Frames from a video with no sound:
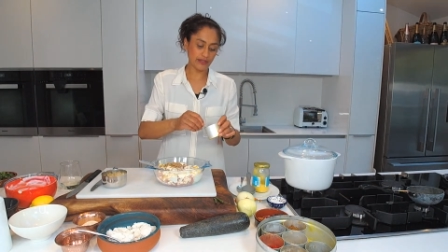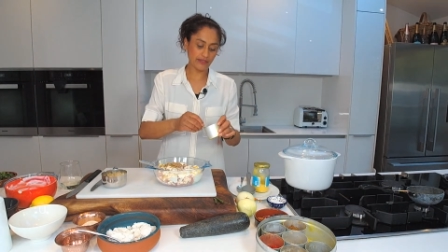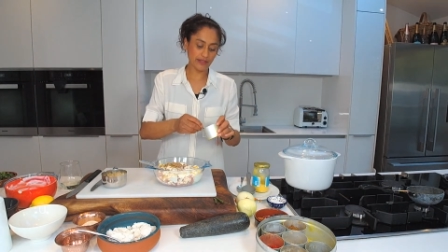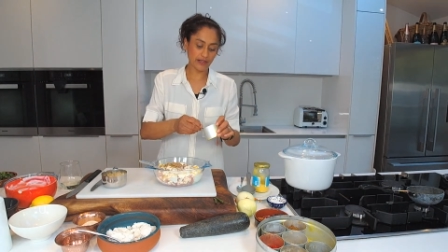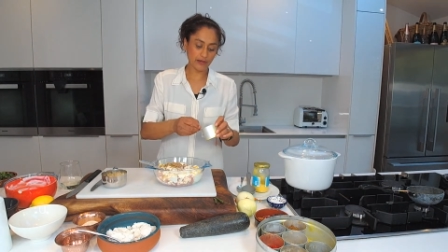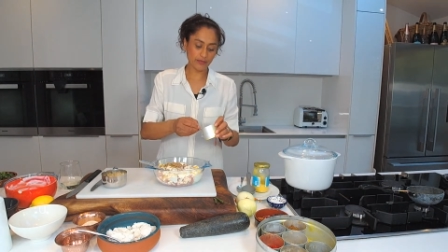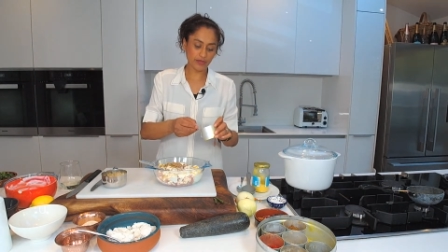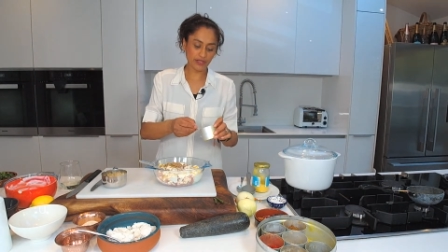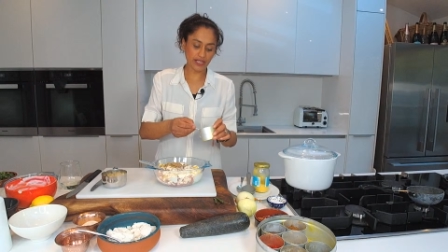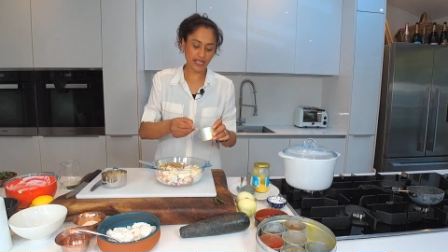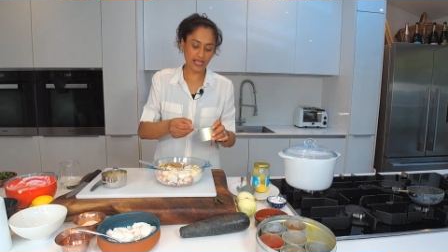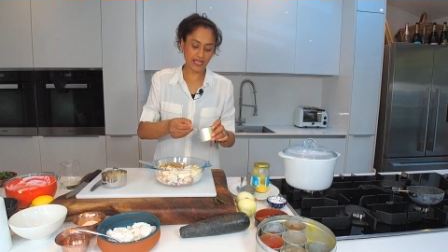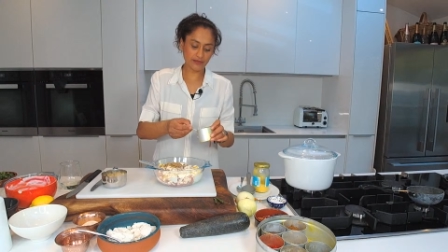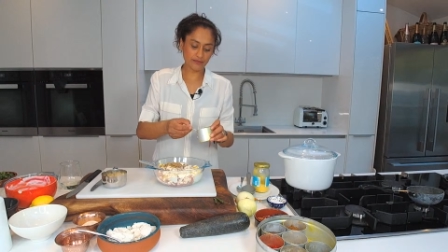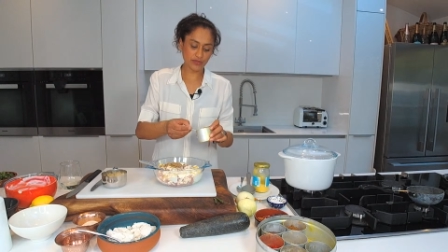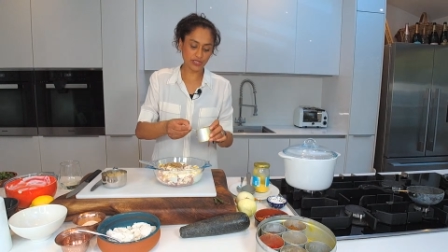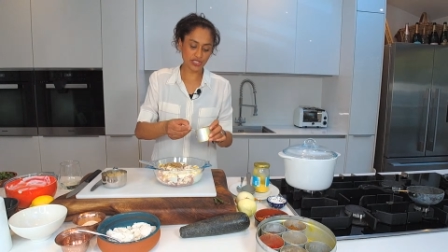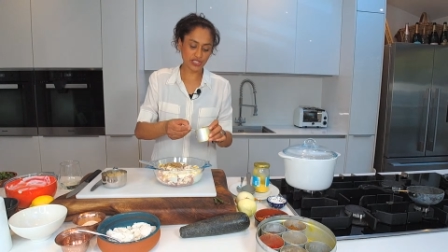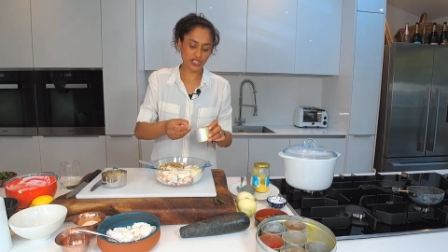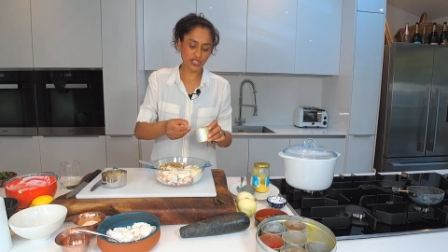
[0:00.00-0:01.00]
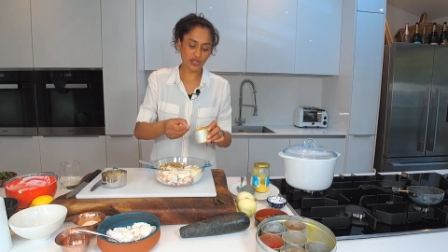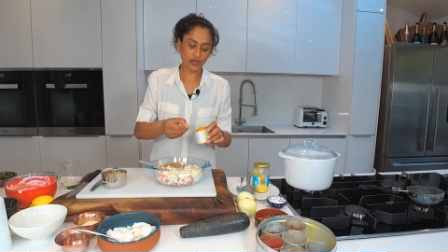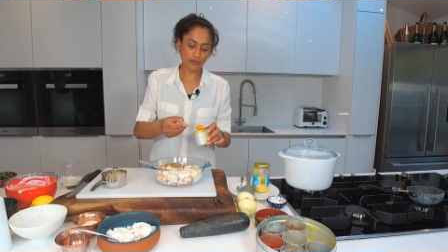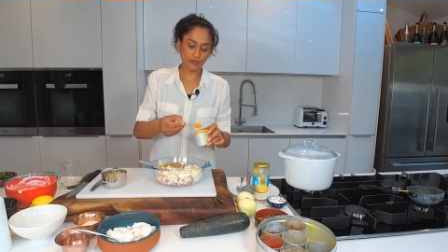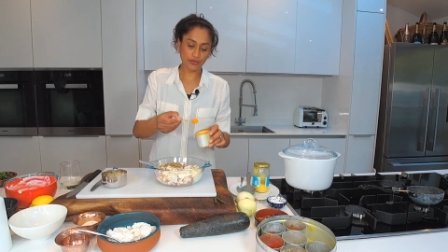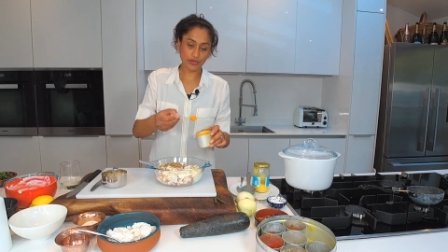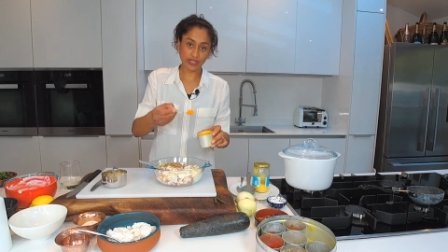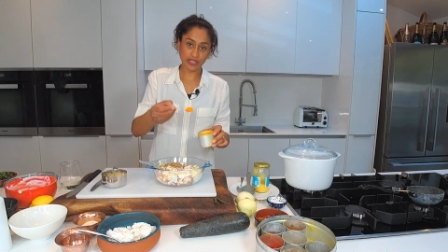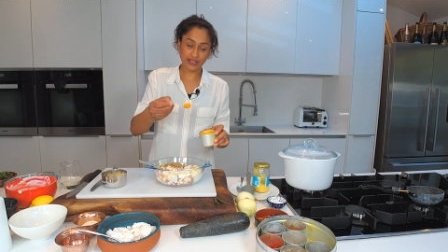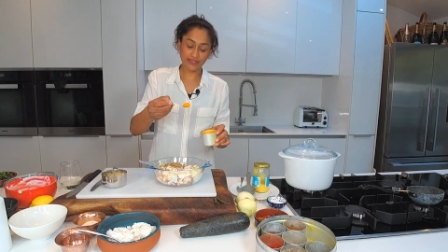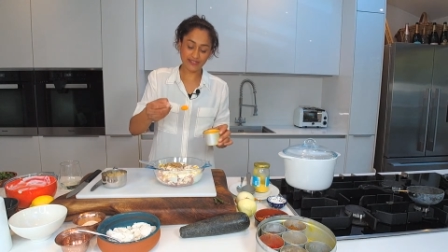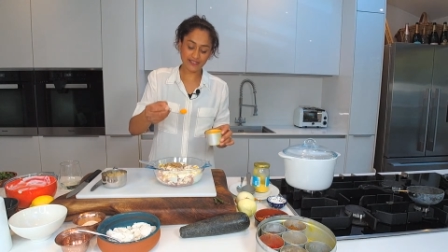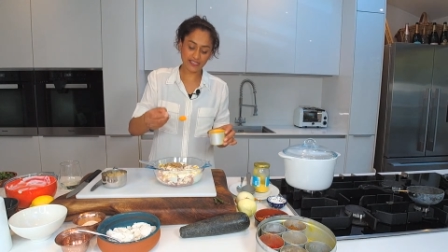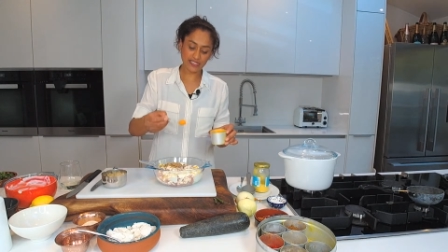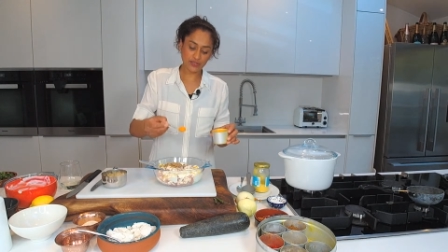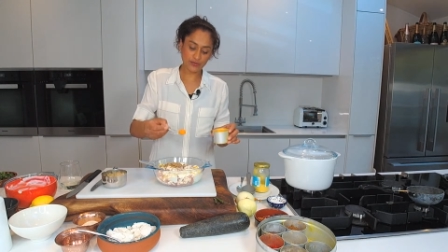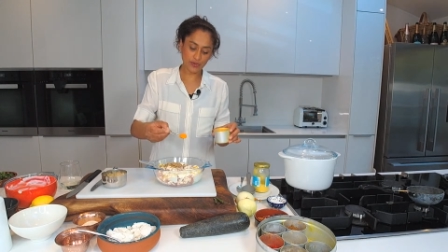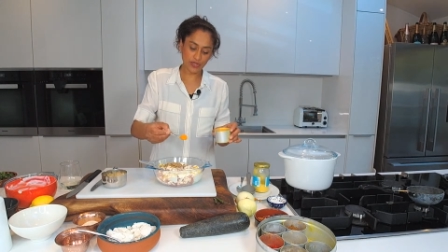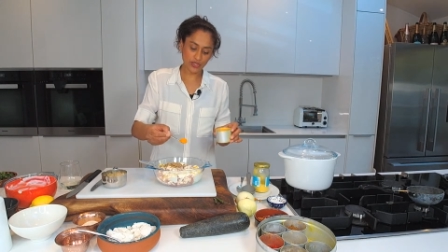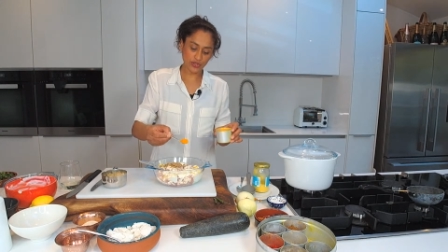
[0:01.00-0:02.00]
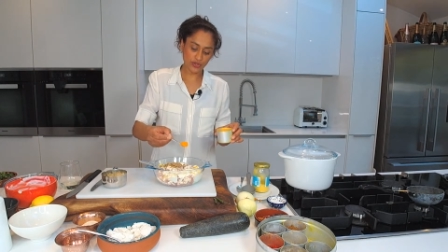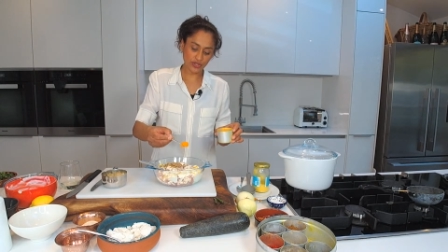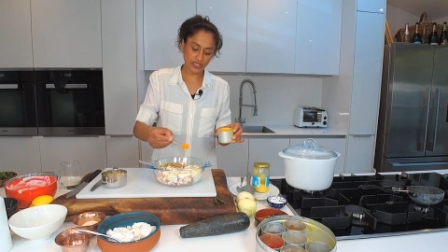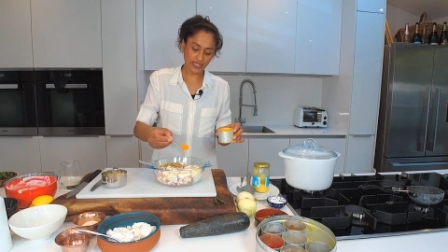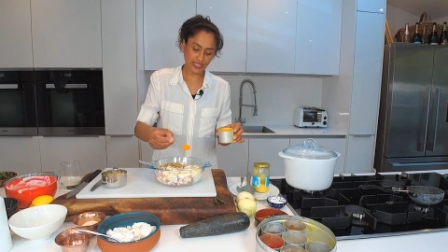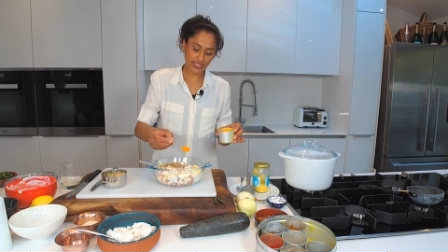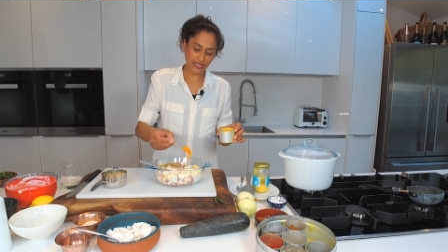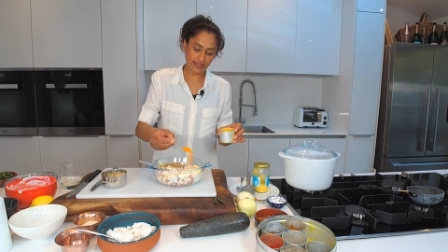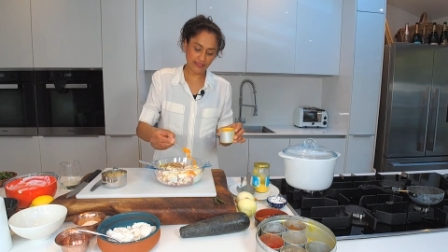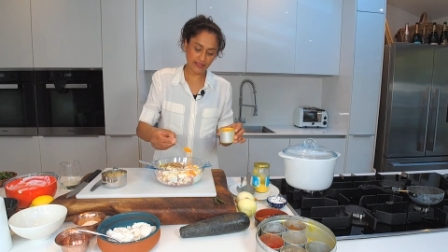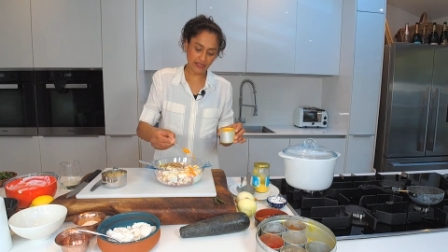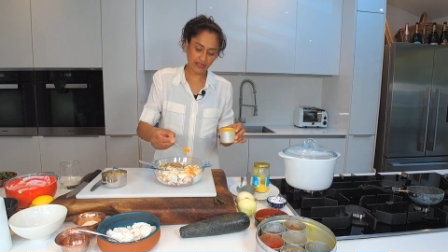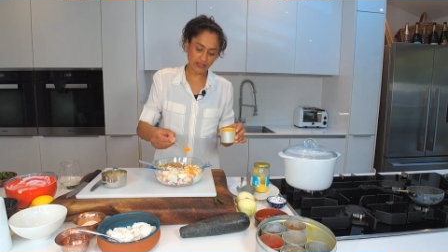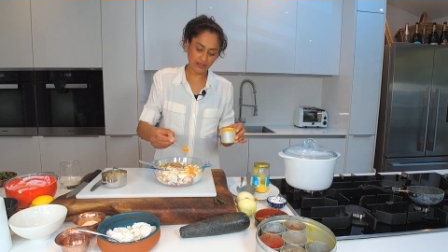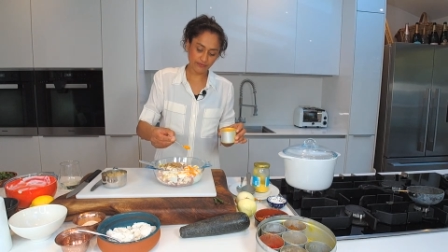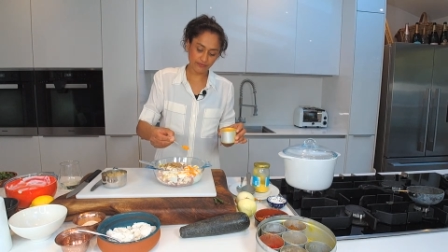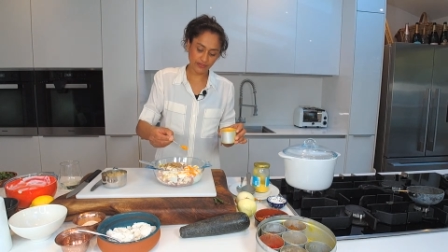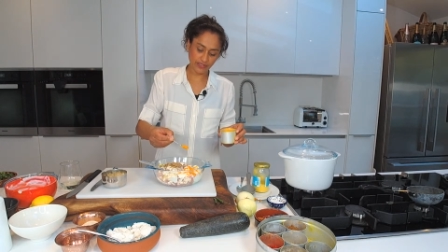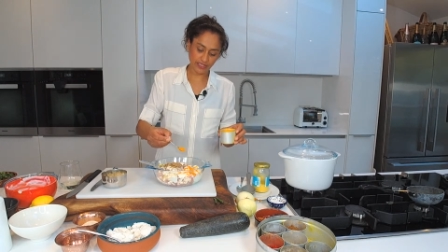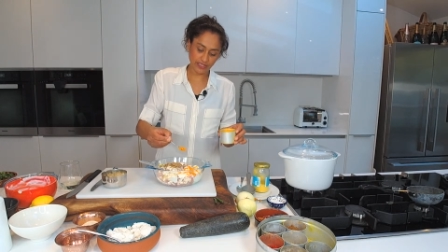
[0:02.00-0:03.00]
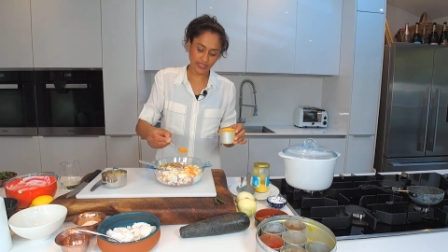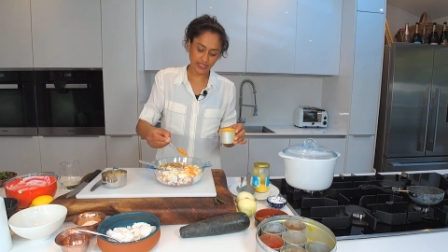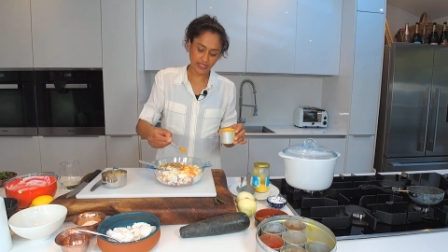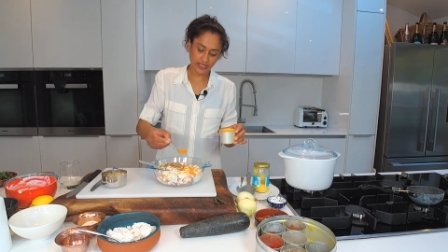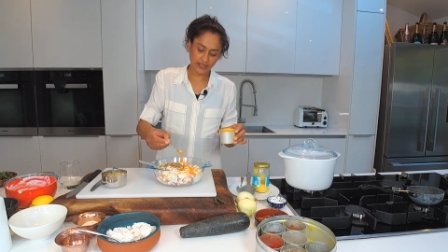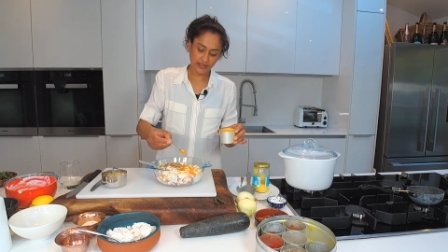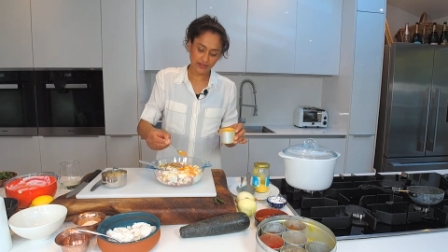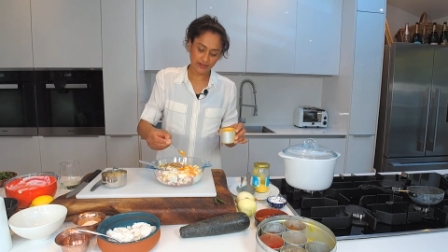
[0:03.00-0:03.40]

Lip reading: and then I'm going to add my turmeric, and this is where you're going to get that lovely